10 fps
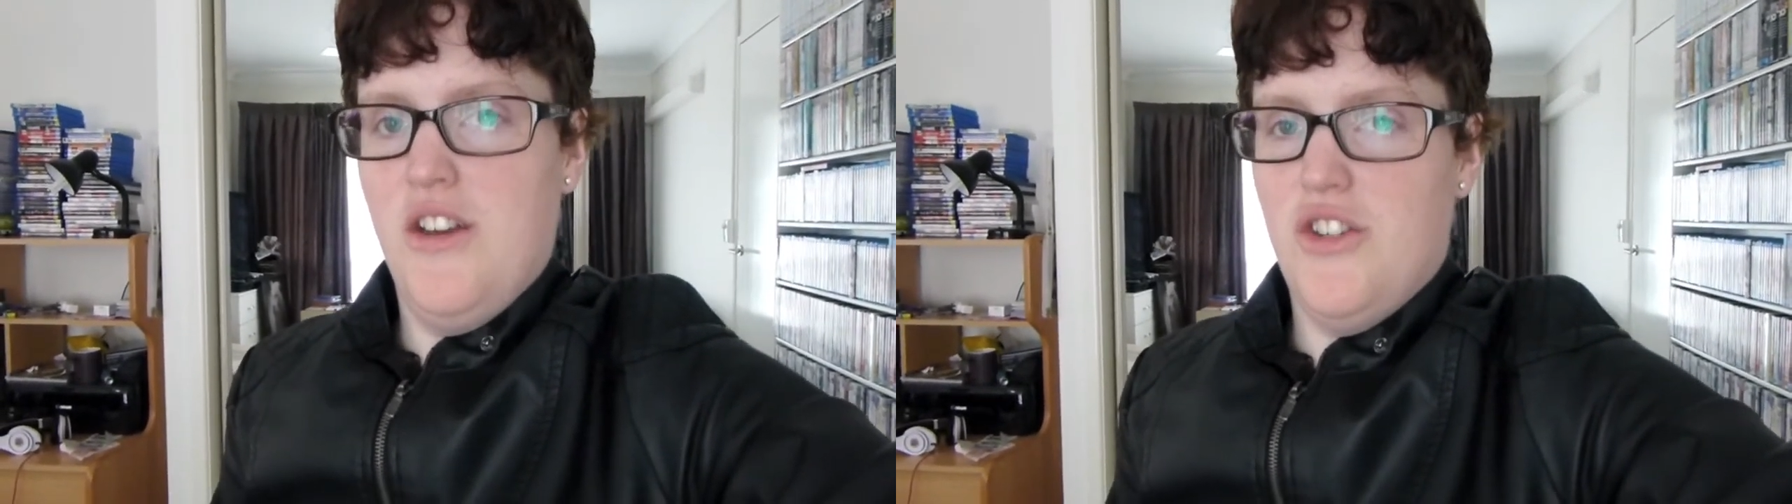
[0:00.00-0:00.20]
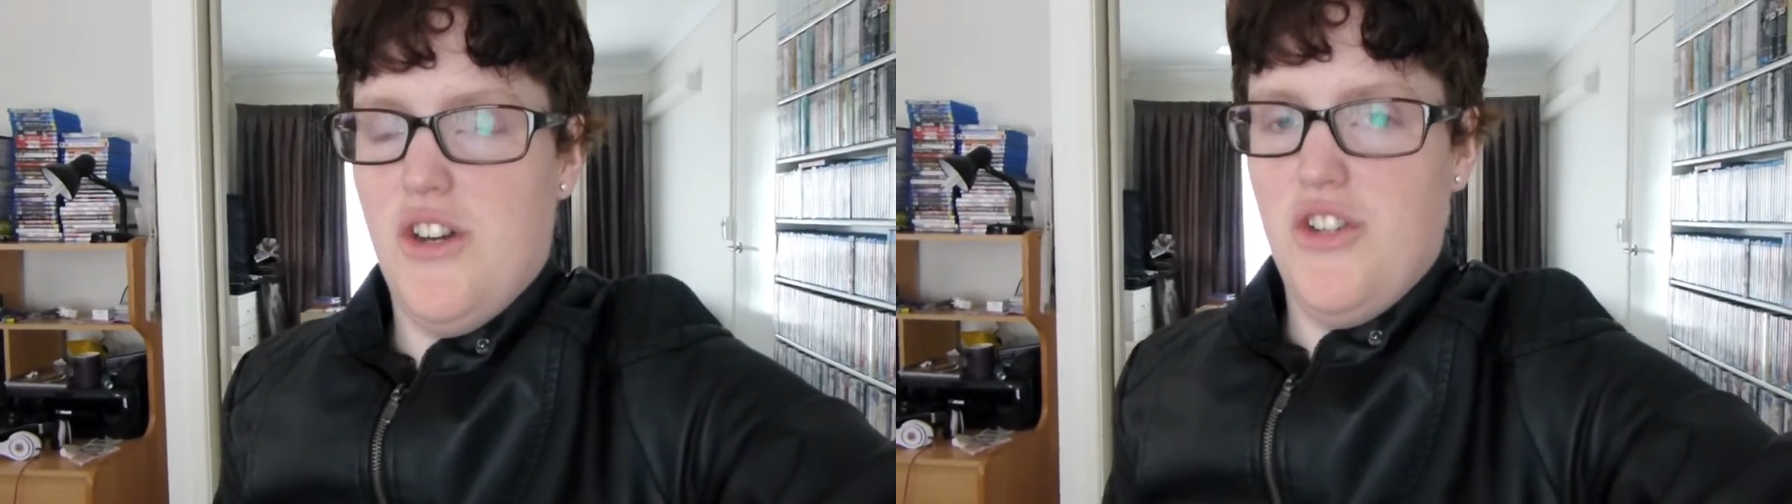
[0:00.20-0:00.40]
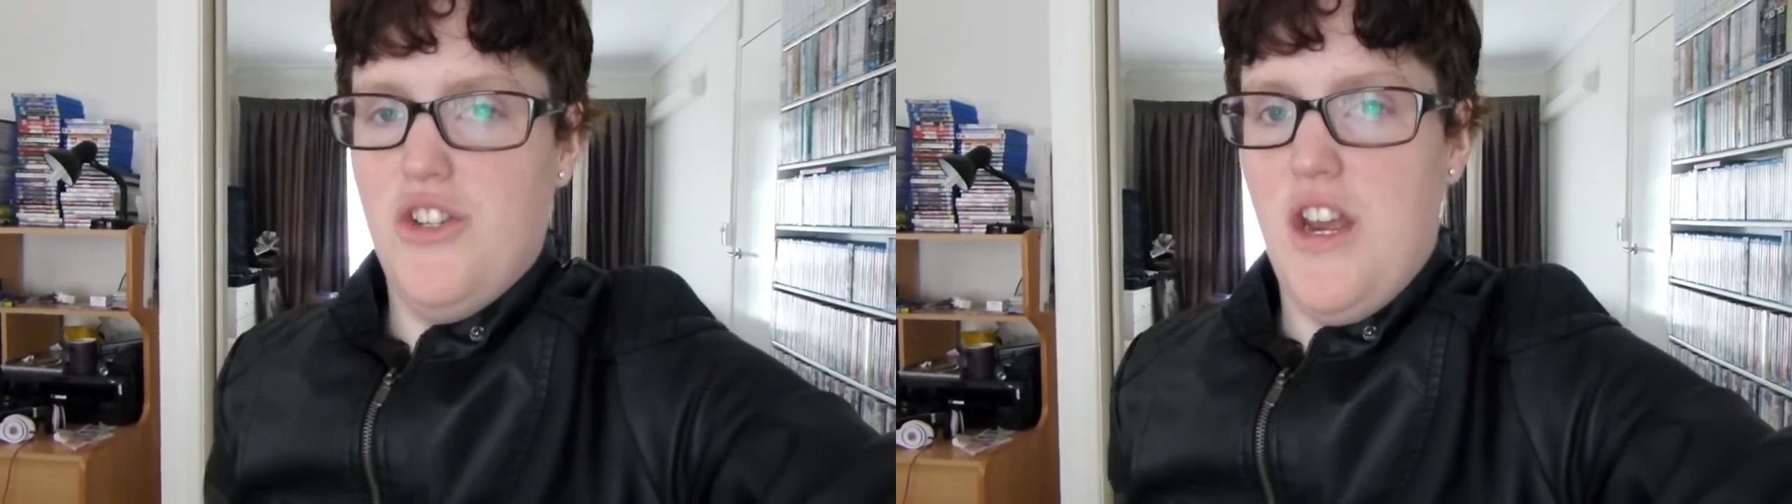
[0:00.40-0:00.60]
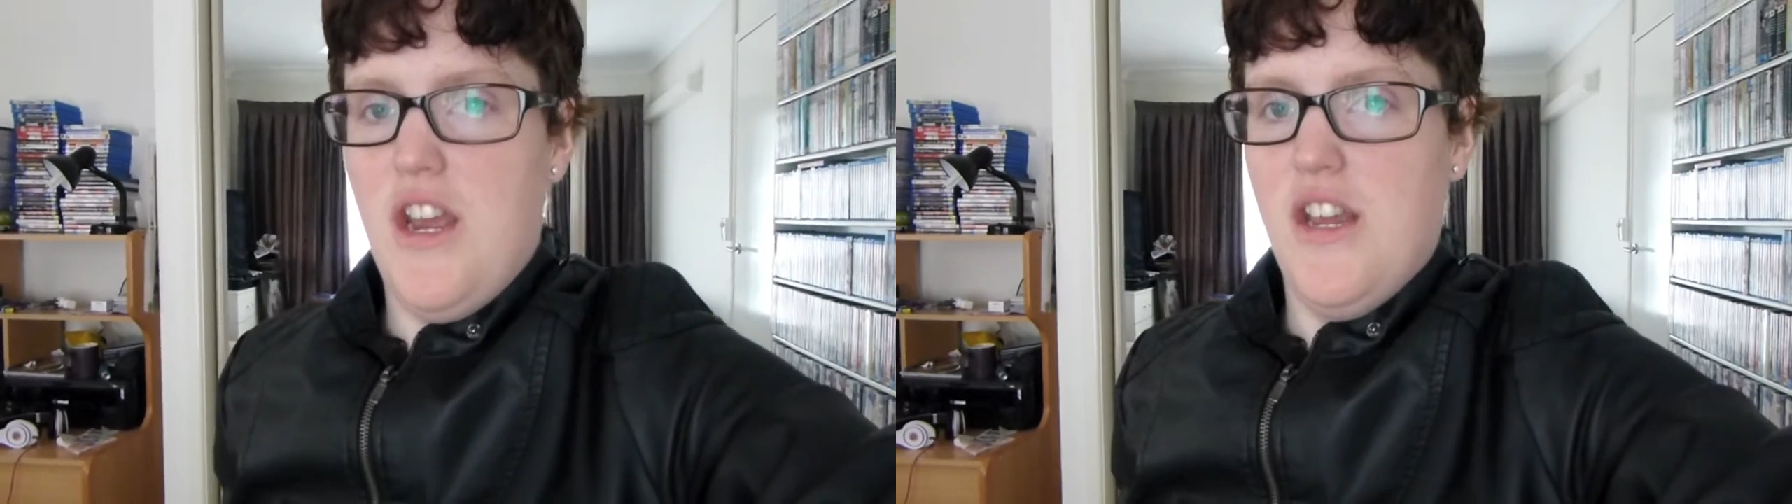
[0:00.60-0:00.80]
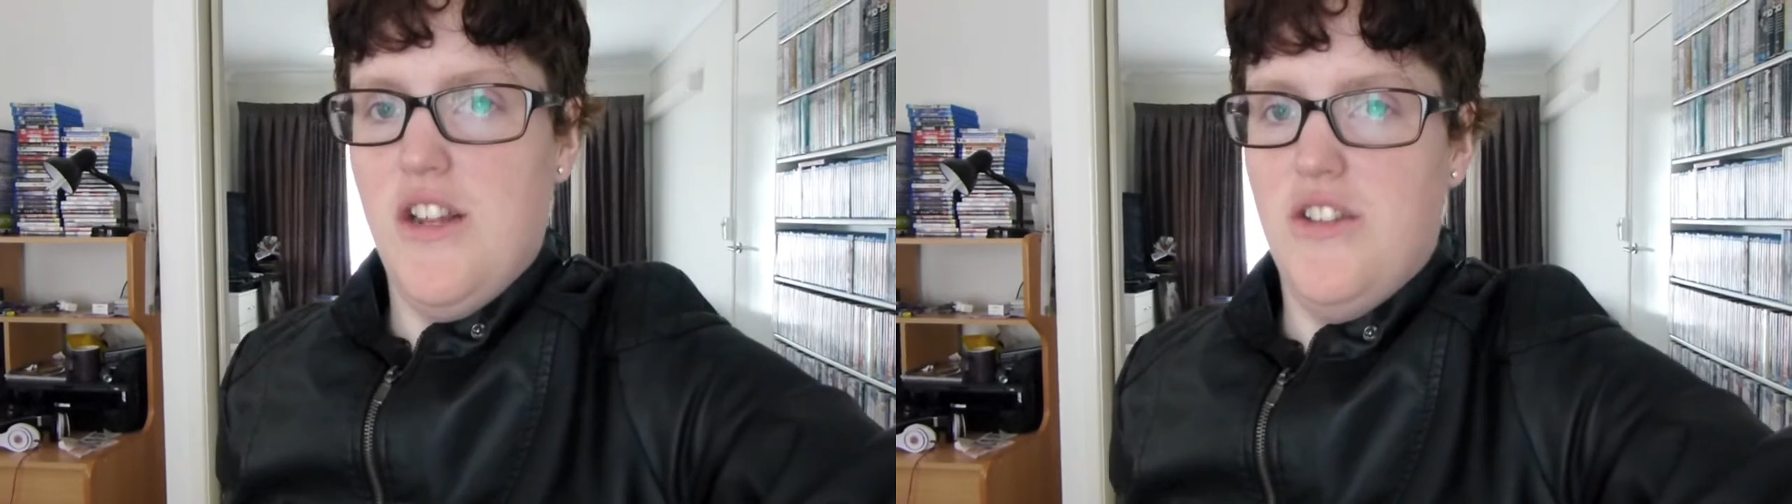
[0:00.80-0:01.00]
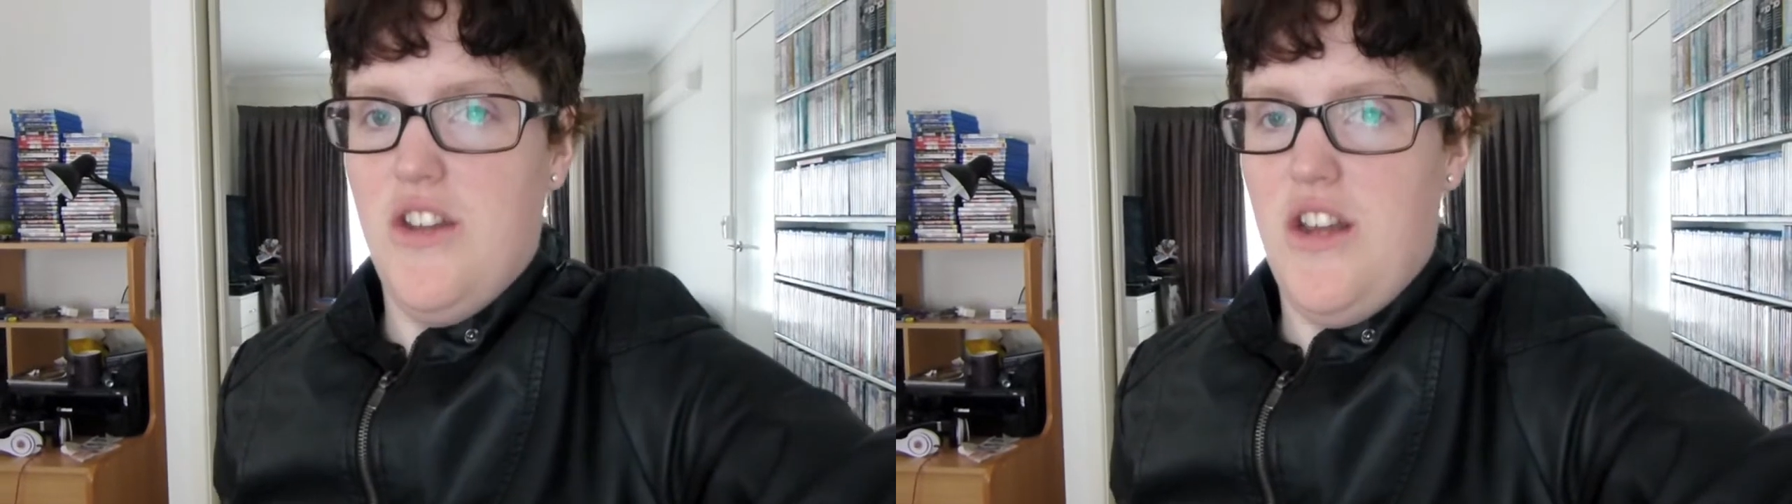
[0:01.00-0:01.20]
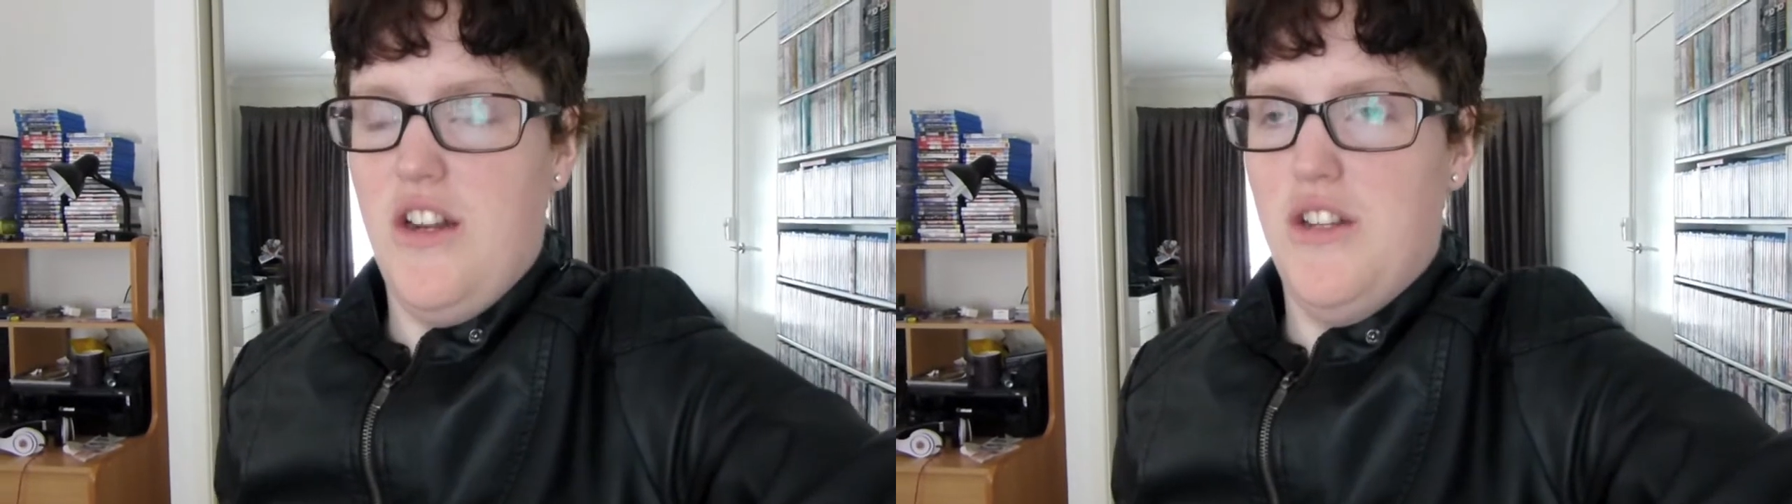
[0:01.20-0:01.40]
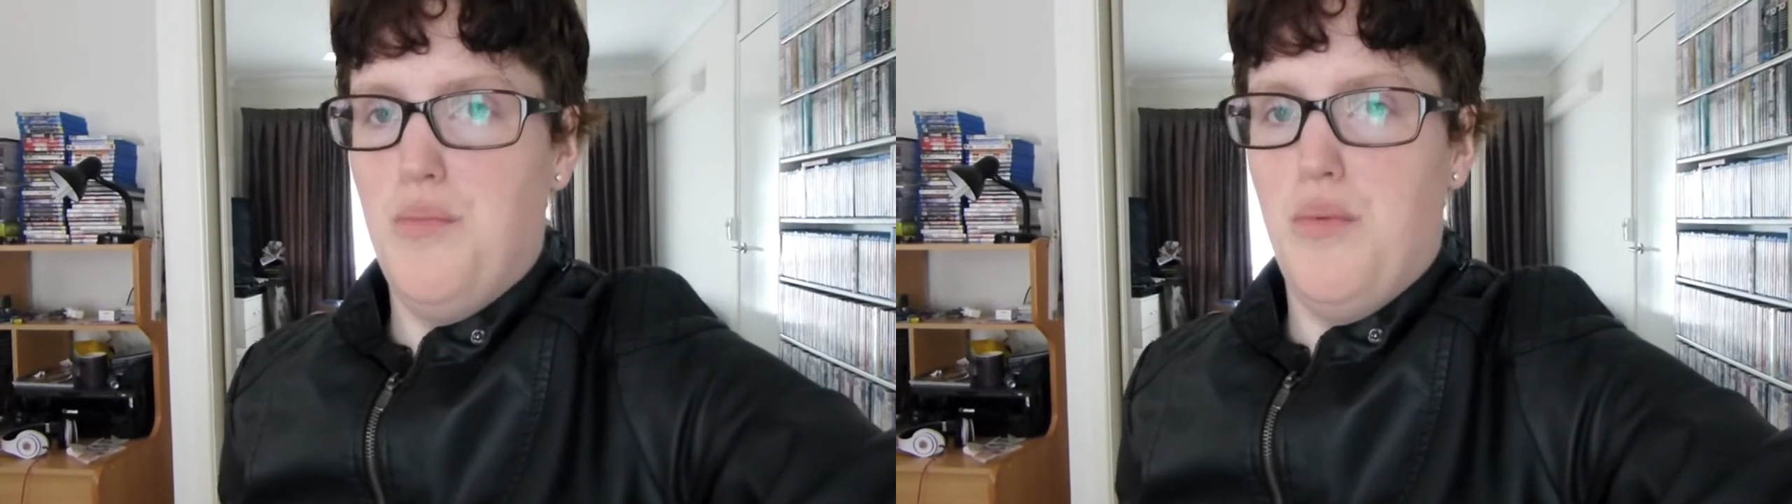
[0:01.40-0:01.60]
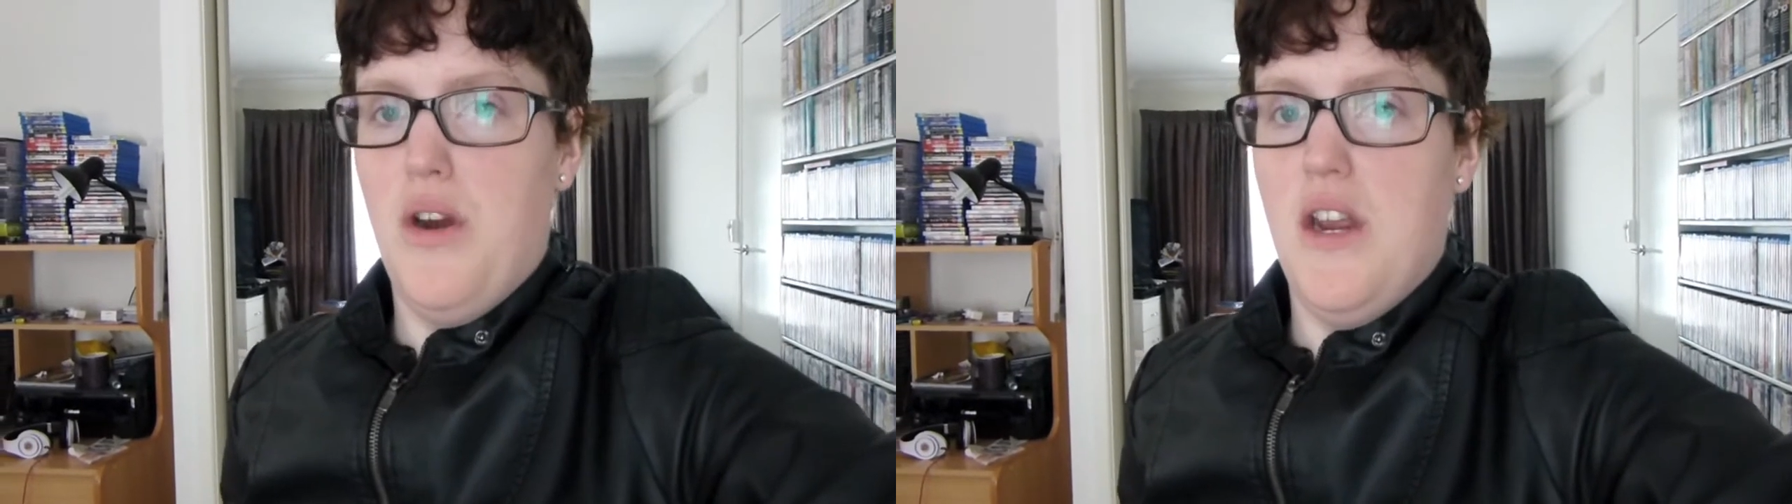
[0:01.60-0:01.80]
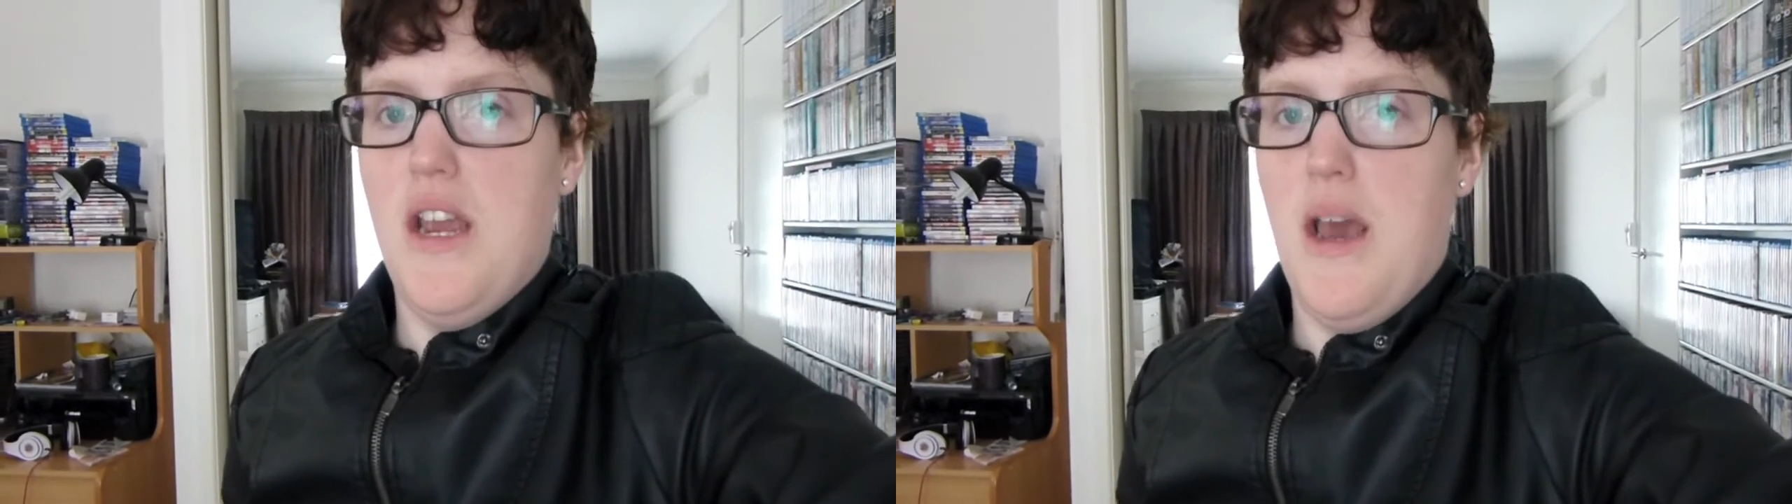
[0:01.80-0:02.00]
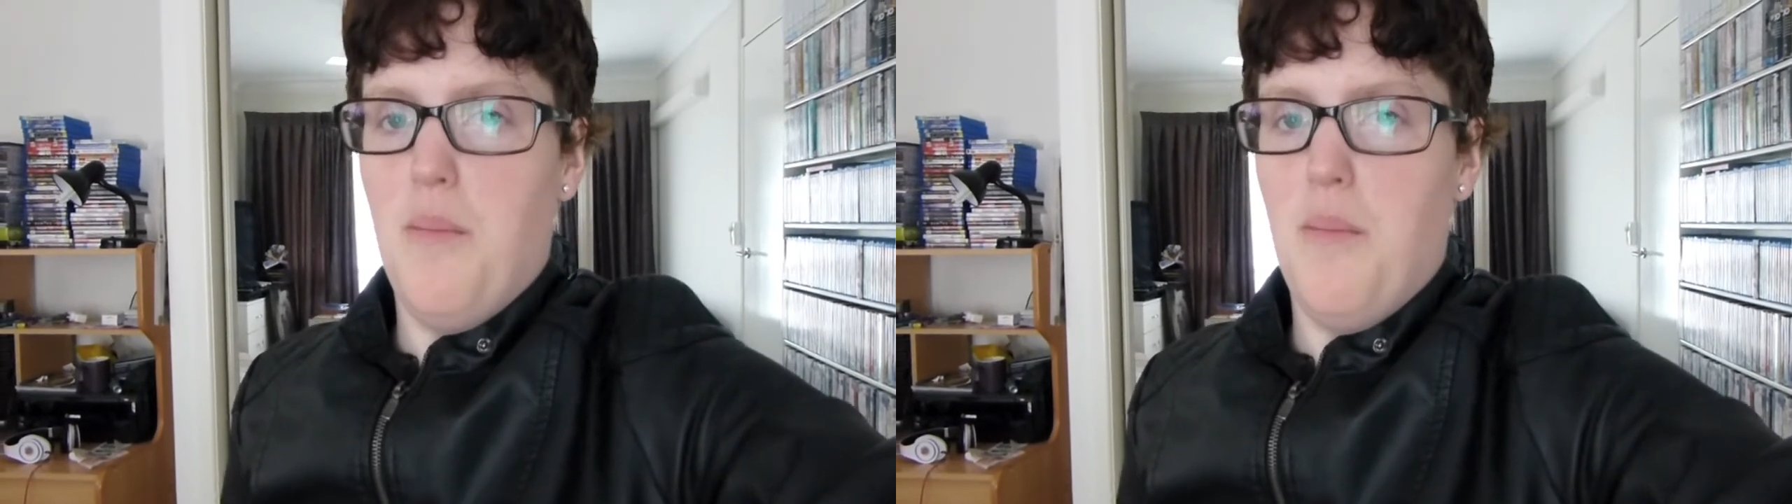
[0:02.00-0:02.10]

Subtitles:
Just Jeans and Esprit